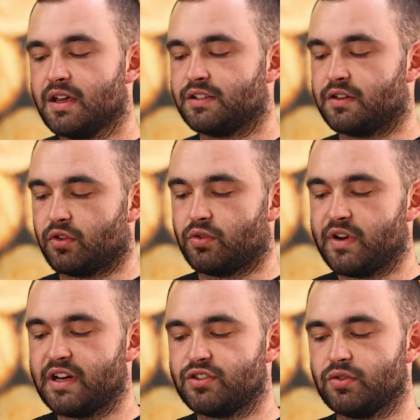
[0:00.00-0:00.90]
So you've got the
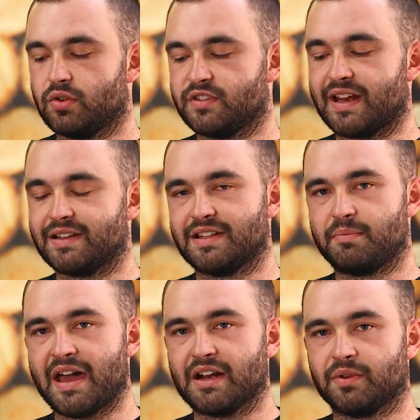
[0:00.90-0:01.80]
really short, densely
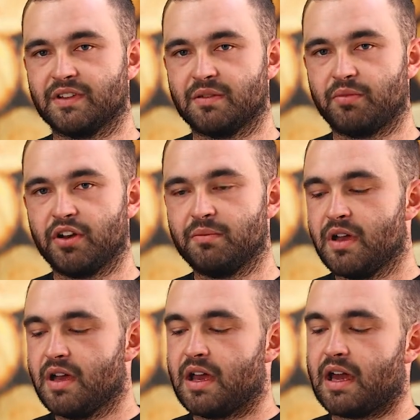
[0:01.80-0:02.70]
packed ones at the bottom,
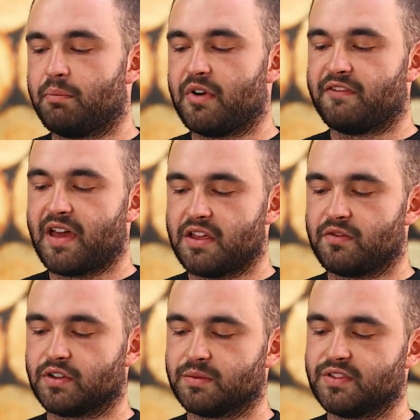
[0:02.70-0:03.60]
and above that you've
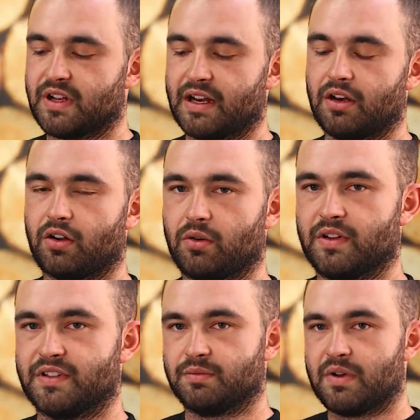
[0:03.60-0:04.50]
got some slightly longer
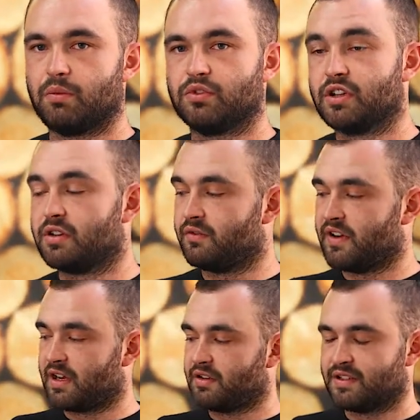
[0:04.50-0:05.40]
ones as well. We'll show you a
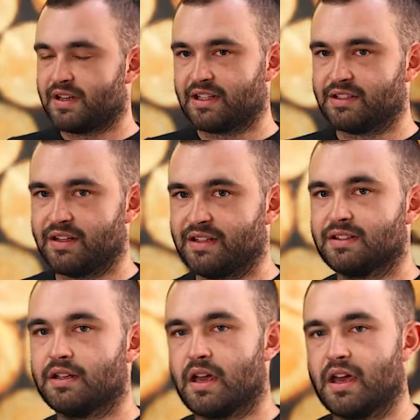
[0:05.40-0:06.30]
video just next to
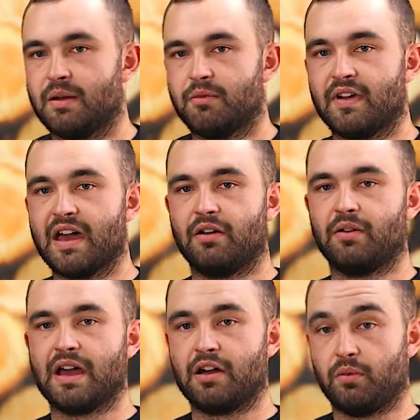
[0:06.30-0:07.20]
this of
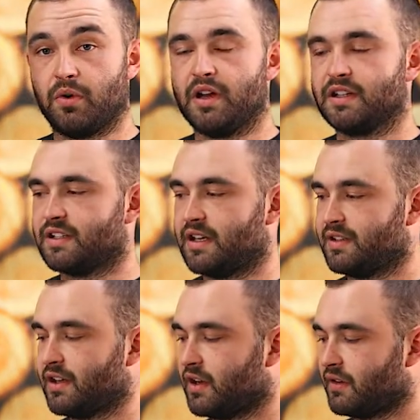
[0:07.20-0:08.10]
how it works and the
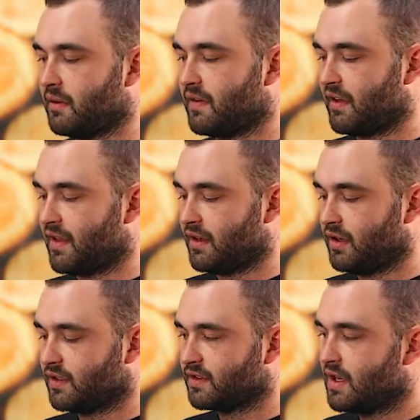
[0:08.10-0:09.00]
diagram of how that
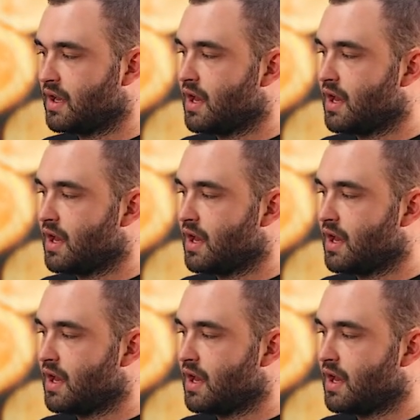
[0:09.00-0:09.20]
looks.